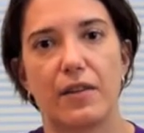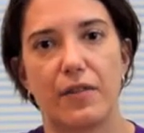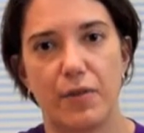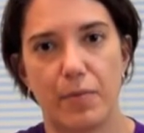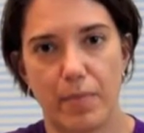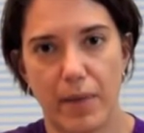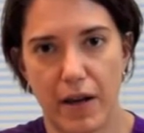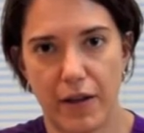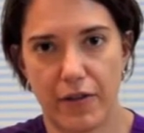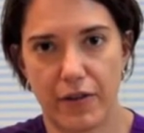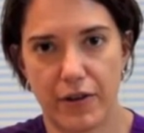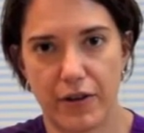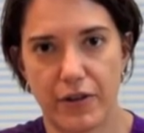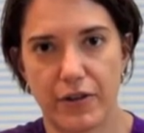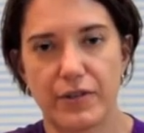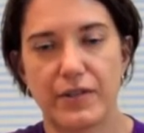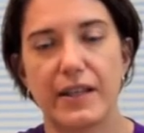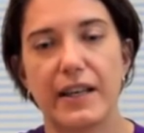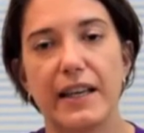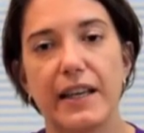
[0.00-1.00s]
the
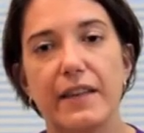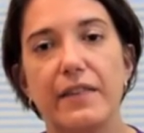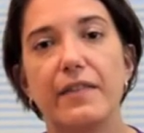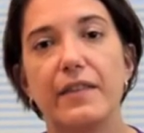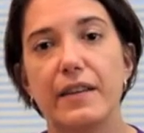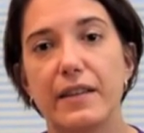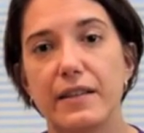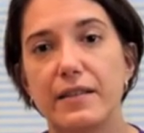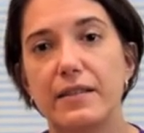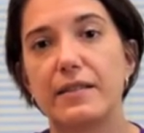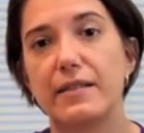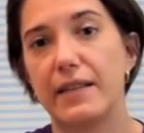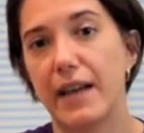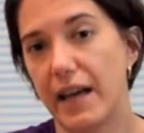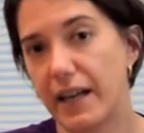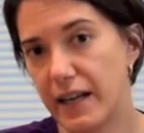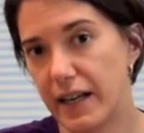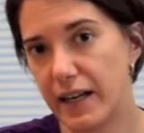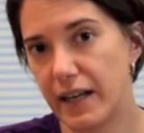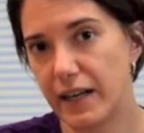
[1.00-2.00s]
mothers in this
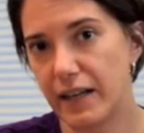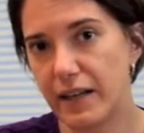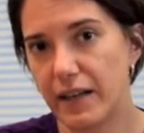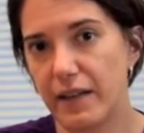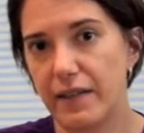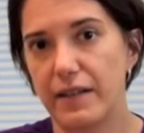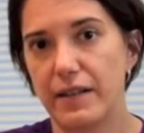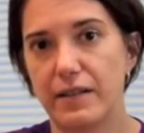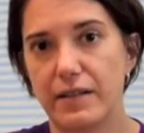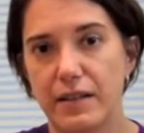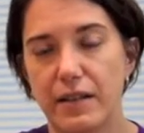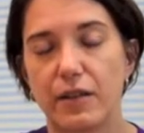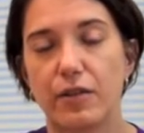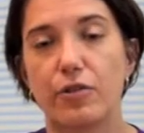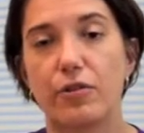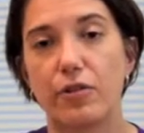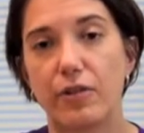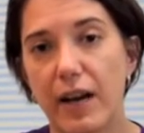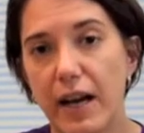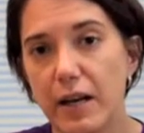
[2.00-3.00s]
setting, in this
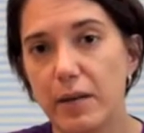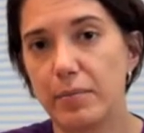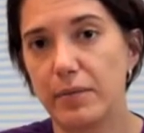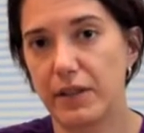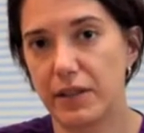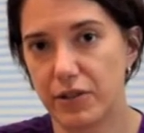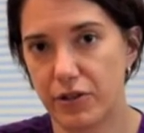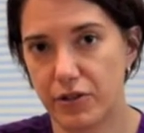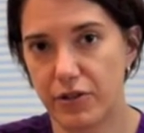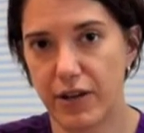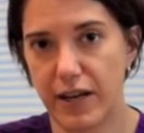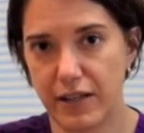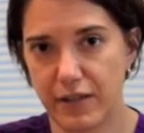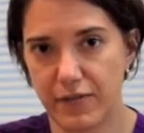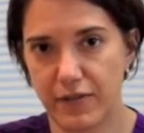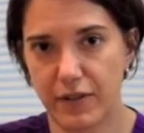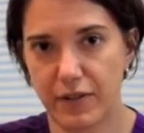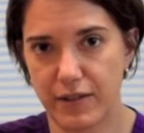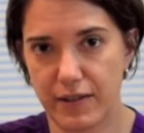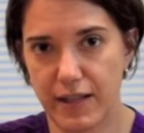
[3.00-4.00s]
incredibly
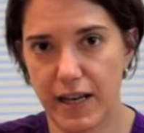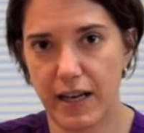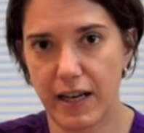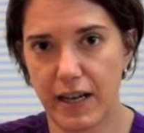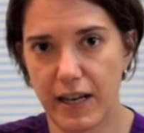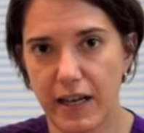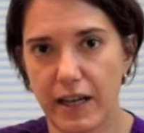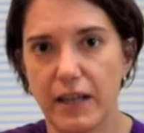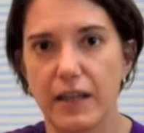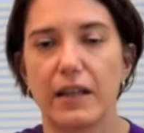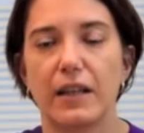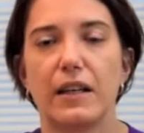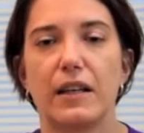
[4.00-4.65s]
stressful setting,